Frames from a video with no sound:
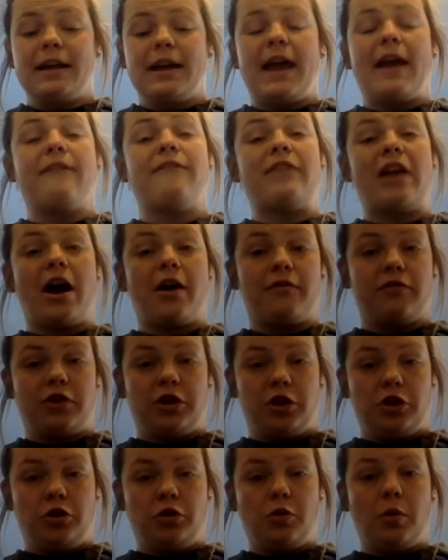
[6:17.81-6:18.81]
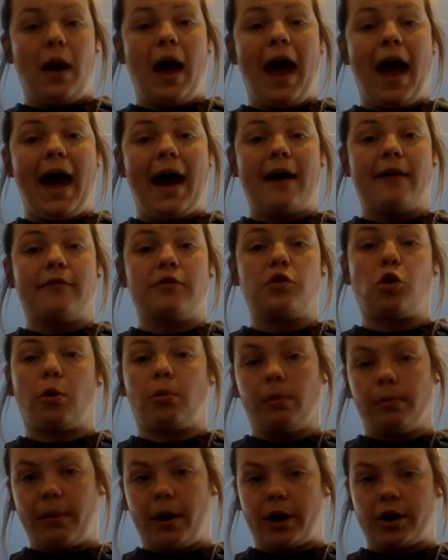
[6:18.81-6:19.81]
If you have
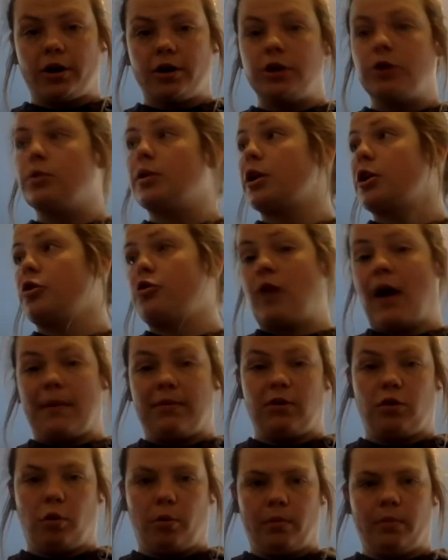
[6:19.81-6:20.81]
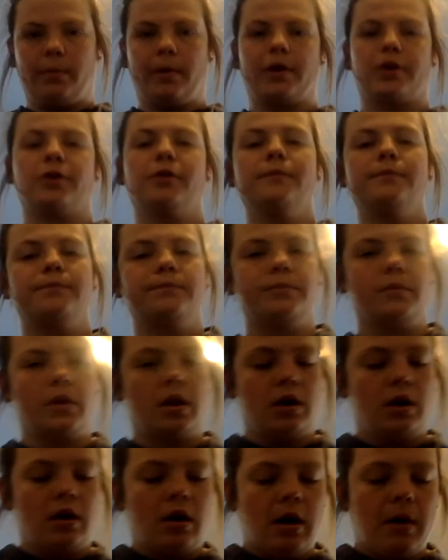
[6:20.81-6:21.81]
normal butter, you can grab the normal butter.
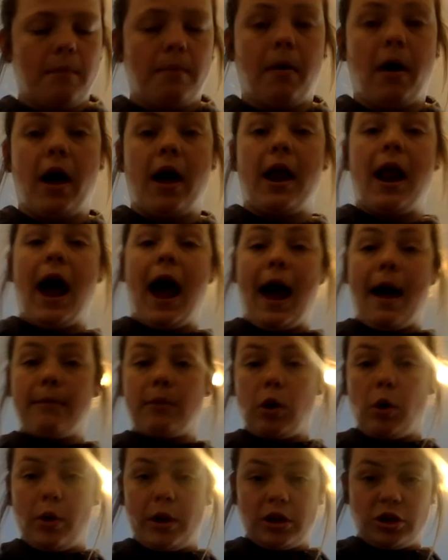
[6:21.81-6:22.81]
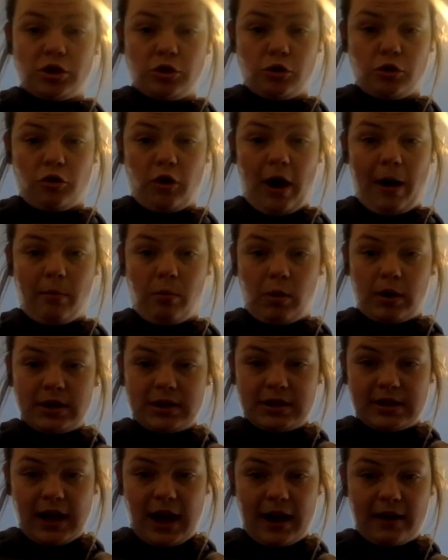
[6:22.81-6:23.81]
But I'm going to grab one
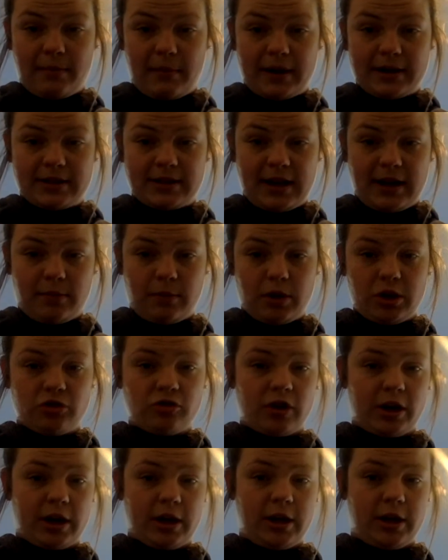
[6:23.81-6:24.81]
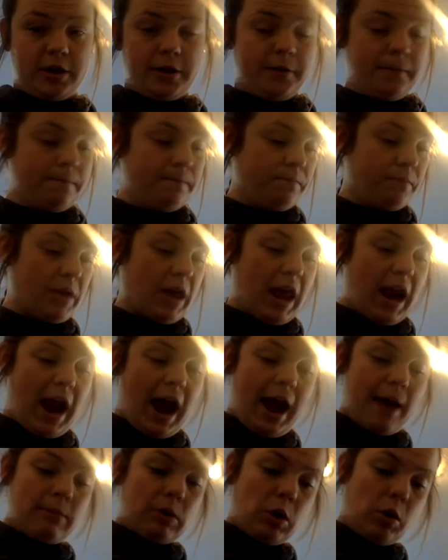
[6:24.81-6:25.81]
side of my sandwich right here, and
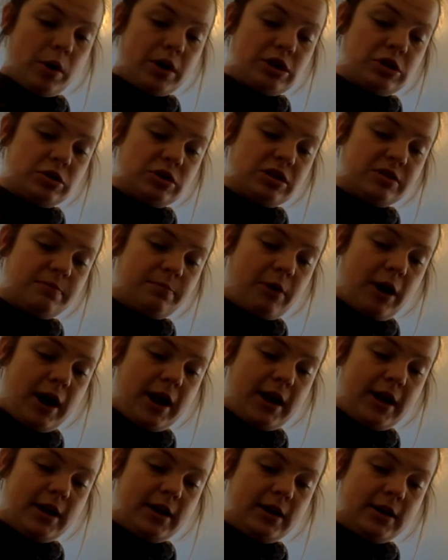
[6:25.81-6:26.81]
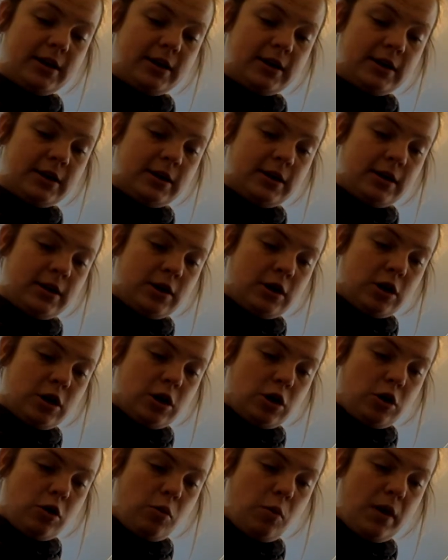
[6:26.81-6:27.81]
I'm going to spray it
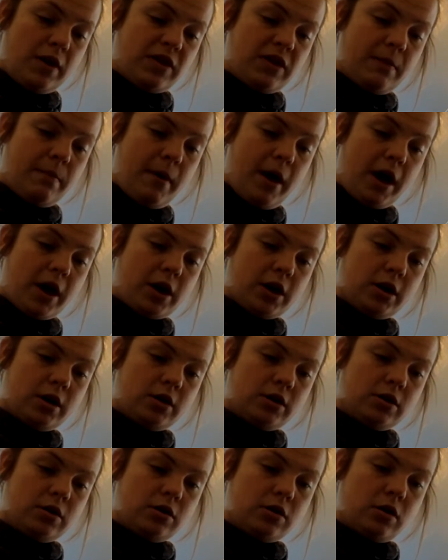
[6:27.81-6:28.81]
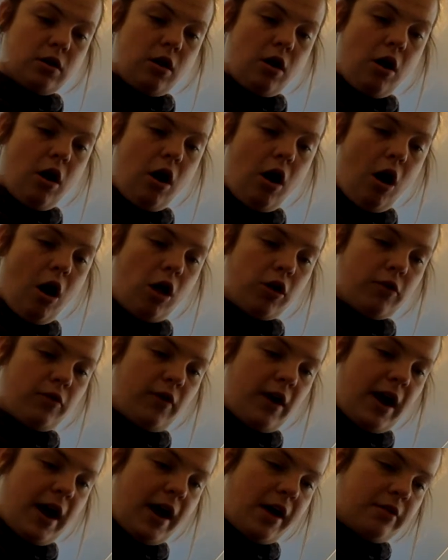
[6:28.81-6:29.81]
with the butter all
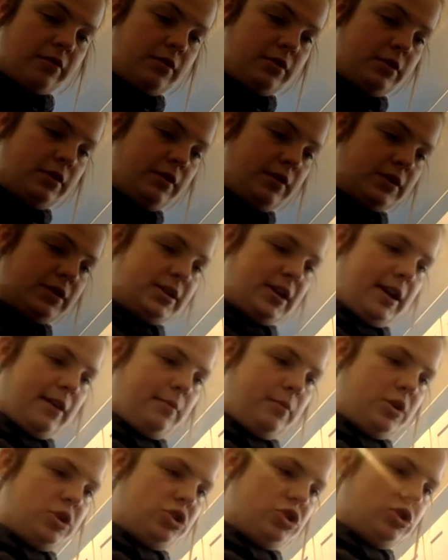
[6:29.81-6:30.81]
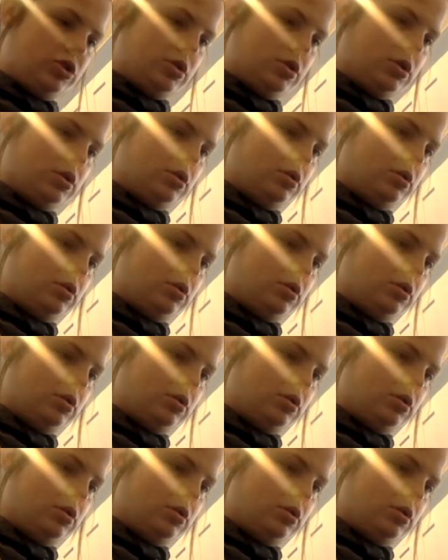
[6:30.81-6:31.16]
around the sandwich.